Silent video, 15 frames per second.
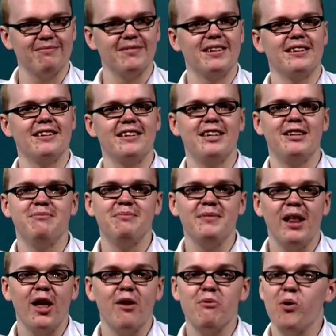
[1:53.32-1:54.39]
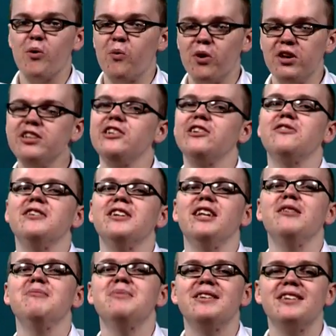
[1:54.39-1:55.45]
Indeed. But one street
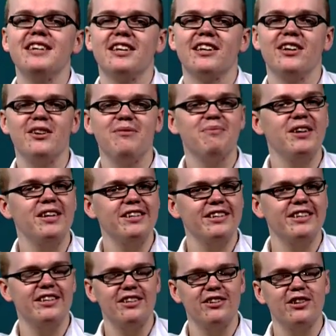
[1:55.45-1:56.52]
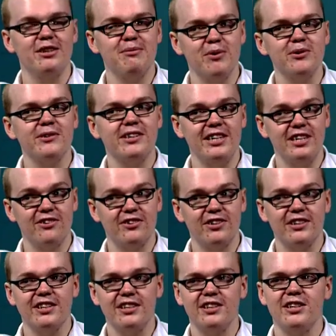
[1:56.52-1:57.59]
in particular is considered the most
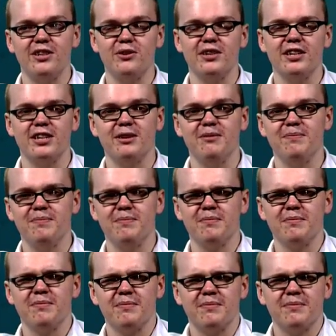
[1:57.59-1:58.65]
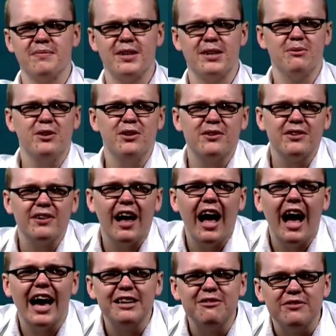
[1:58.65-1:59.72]
dangerous in the UK. Yeah, what do those
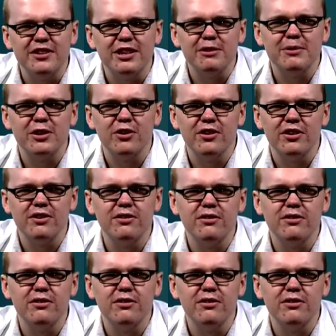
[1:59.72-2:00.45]
hyphens mean on the...